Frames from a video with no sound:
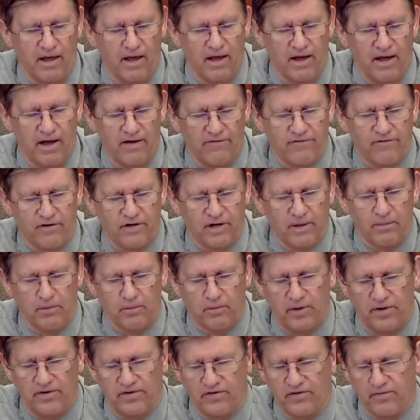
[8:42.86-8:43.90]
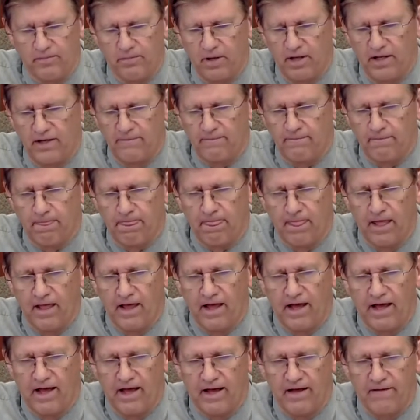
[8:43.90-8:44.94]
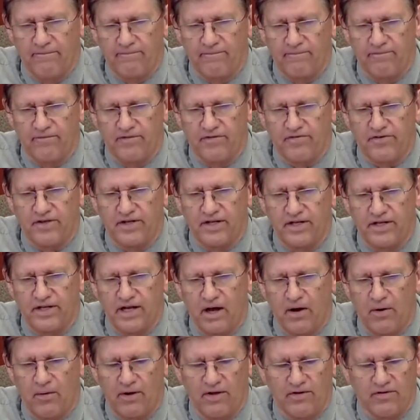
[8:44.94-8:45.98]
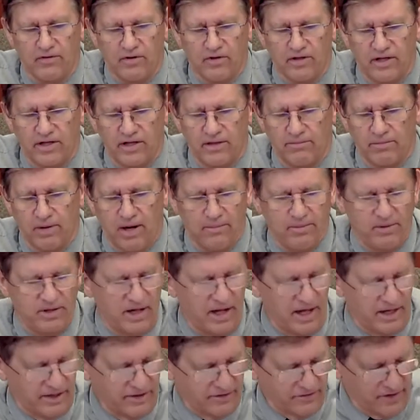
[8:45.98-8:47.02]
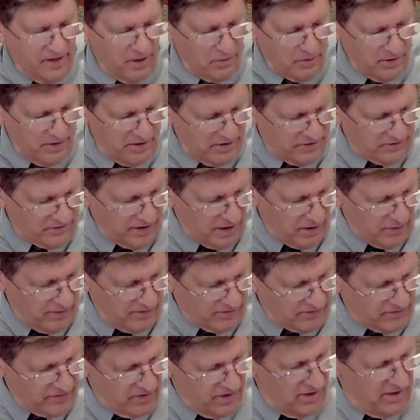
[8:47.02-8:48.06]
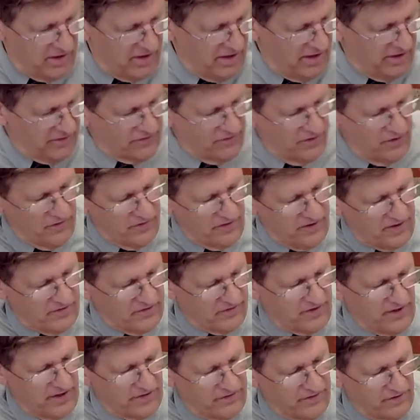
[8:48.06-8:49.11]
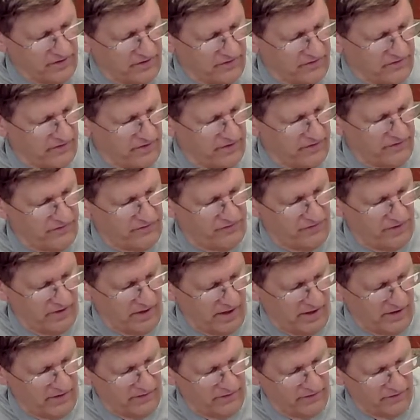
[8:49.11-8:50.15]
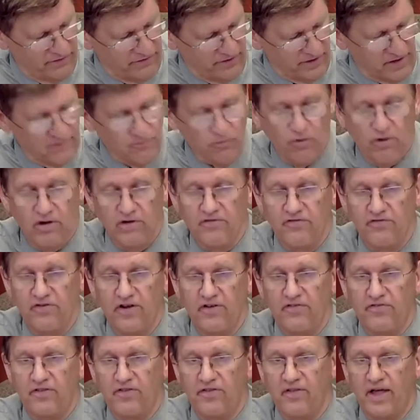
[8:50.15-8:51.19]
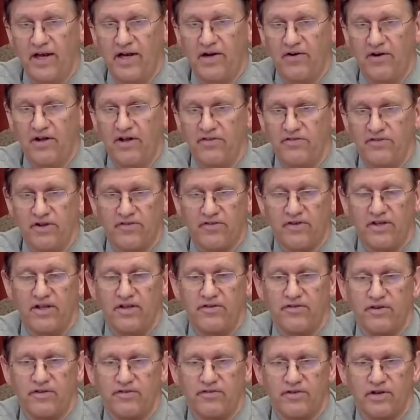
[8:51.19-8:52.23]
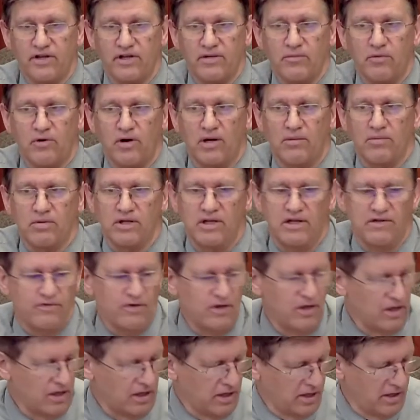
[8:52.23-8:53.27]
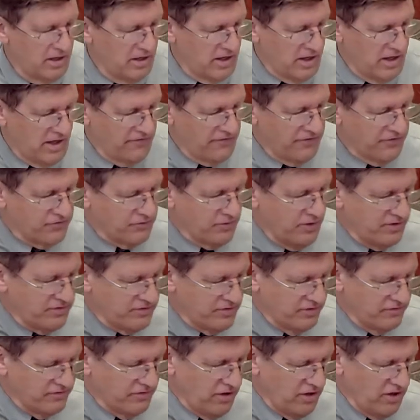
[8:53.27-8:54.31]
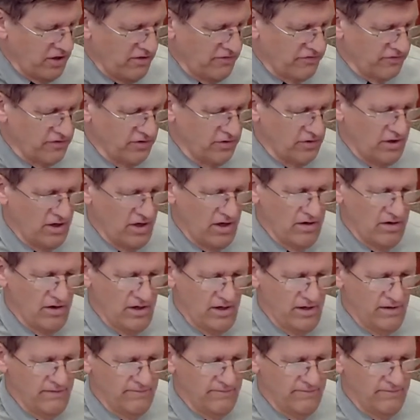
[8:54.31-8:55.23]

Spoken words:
for a couple of reasons, but the city now is looking at property. I can say where it is now. It's near the intersection of Sycamore and 5th in that area, just east of Sycamore, I believe. The streets involved are